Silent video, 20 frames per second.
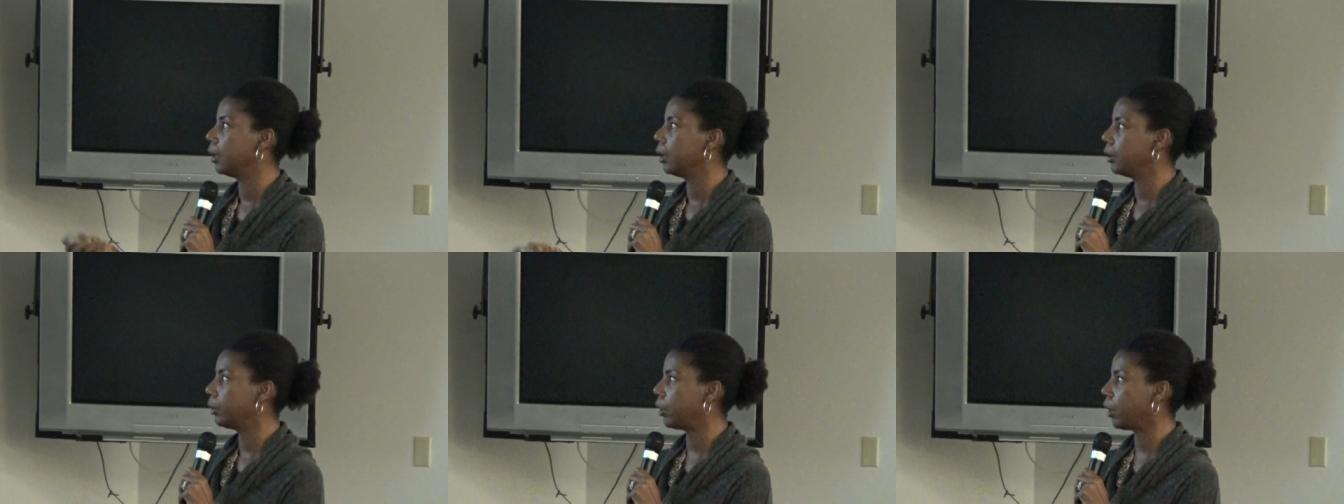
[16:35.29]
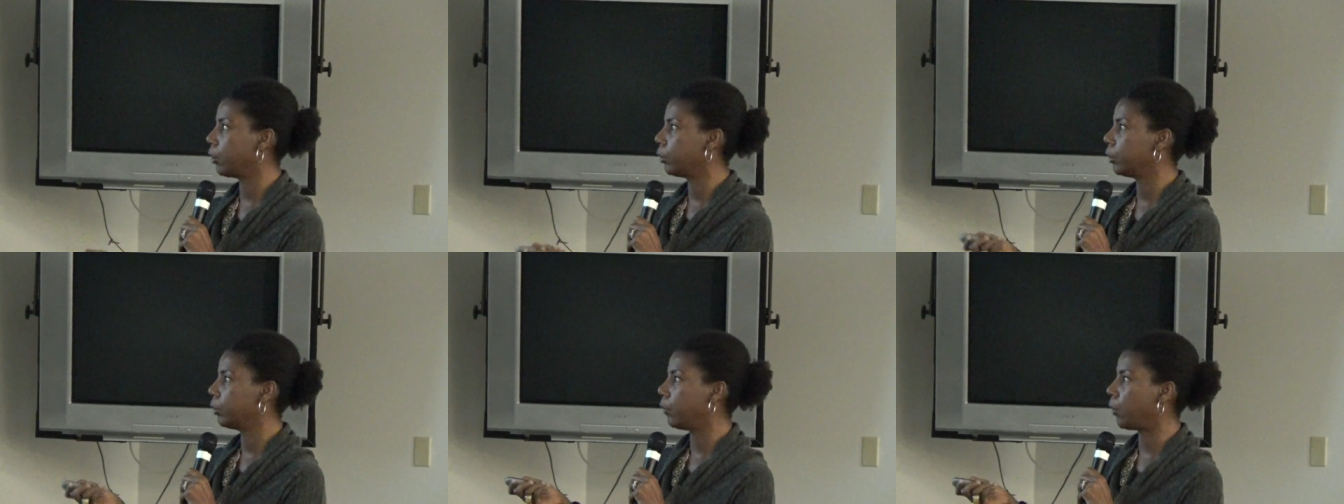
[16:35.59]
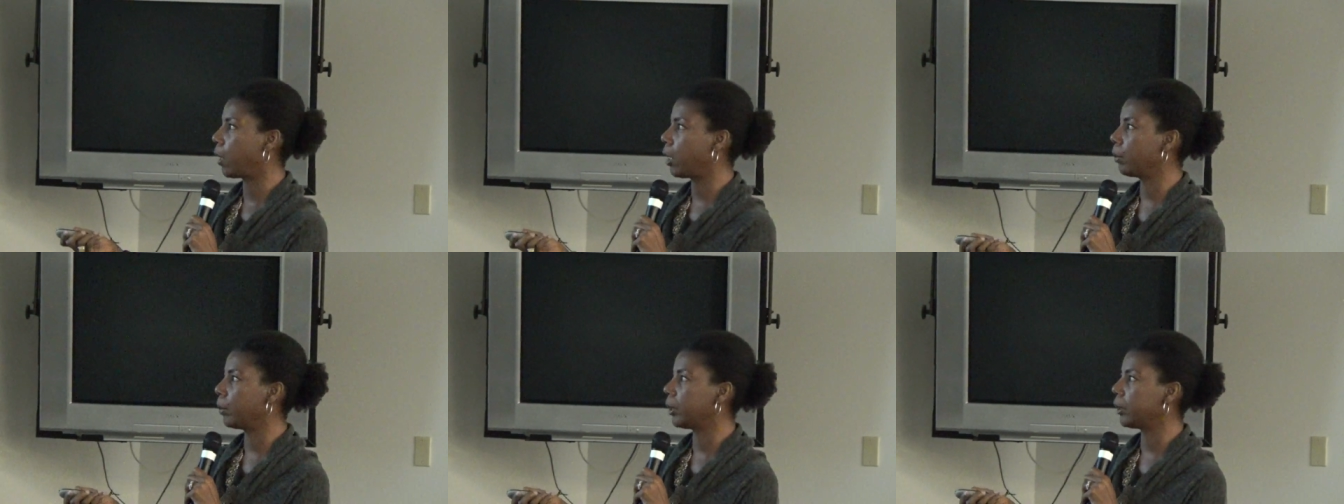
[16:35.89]
Jones
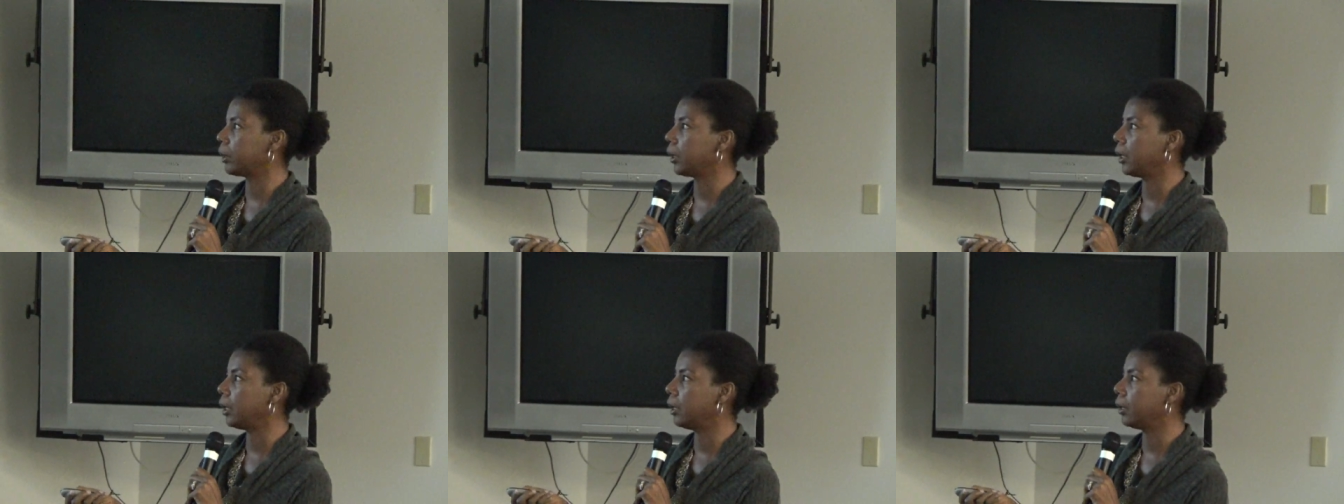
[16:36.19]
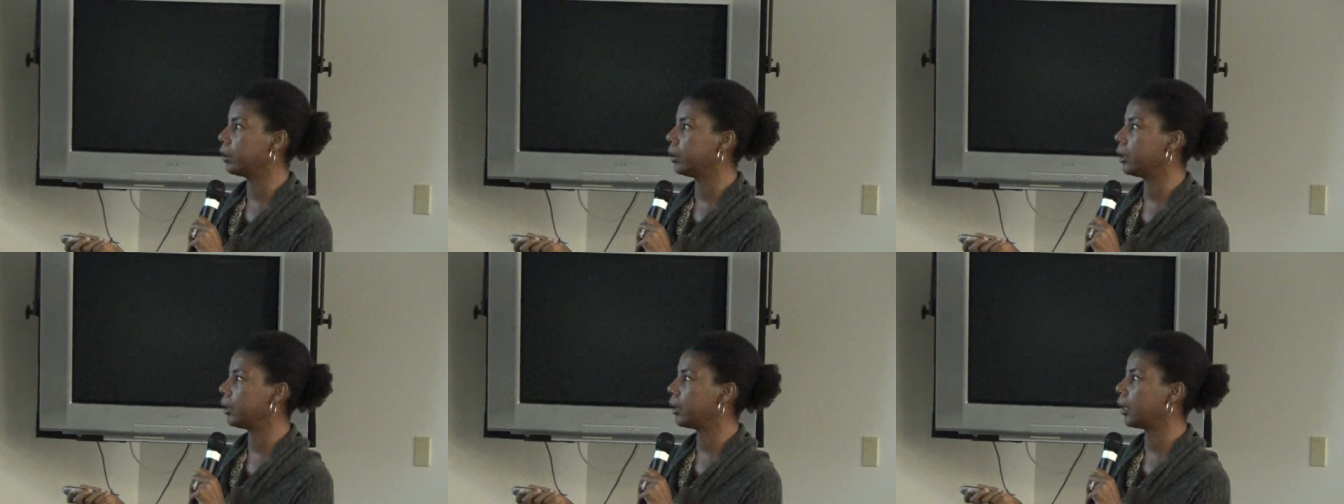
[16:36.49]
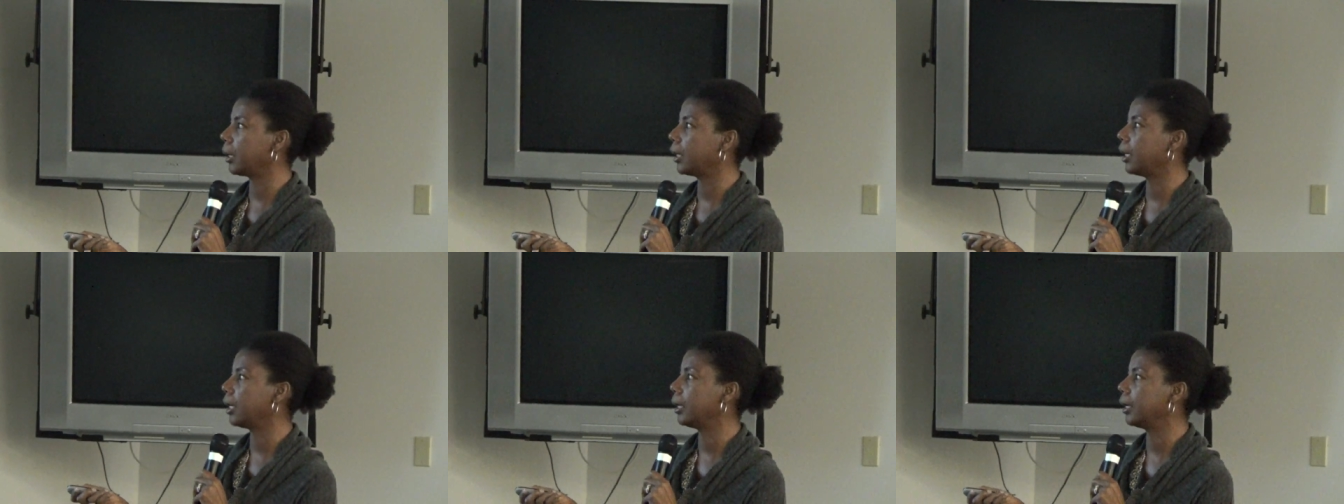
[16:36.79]
Pharmacy here,
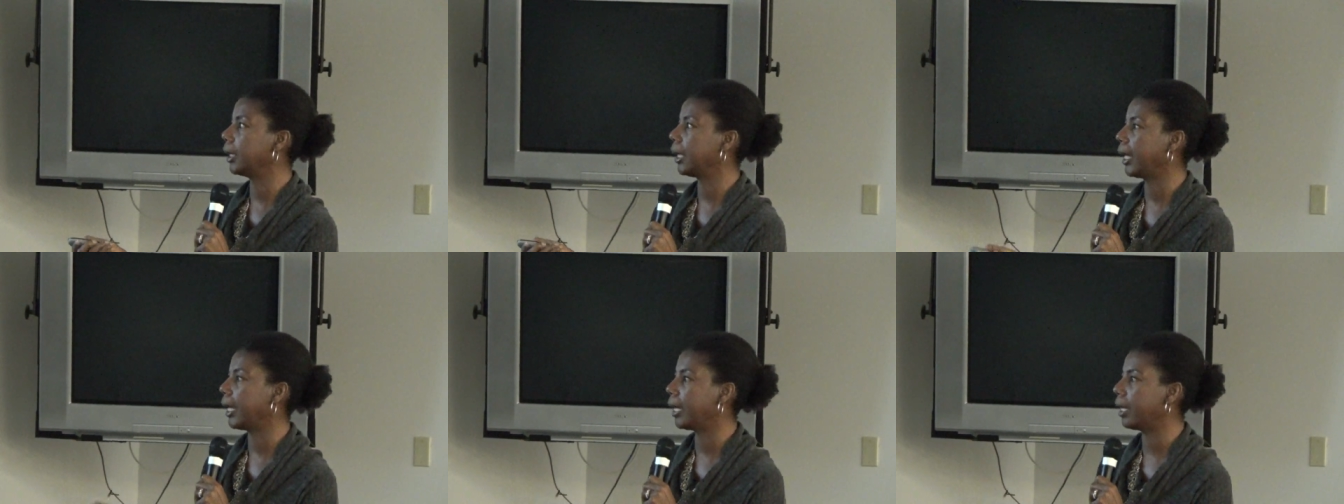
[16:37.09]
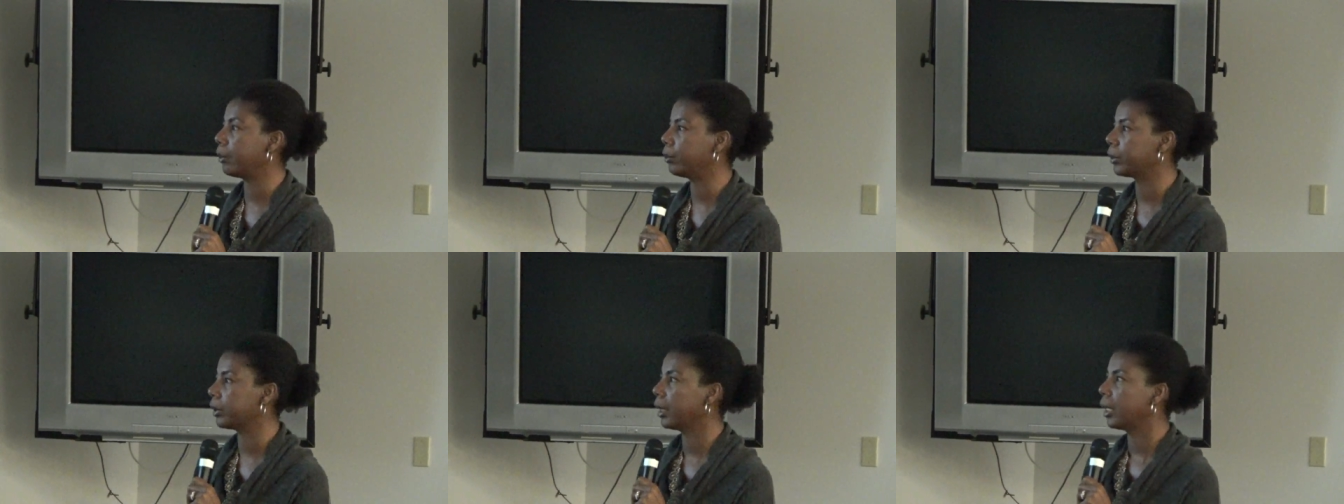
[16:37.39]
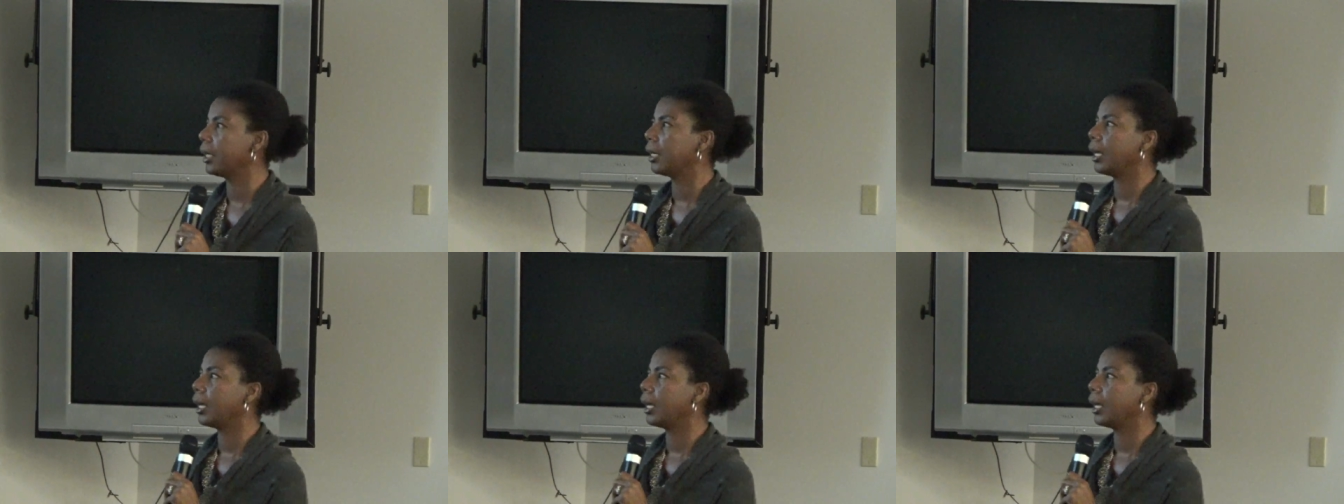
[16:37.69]
DJ Cunningham's.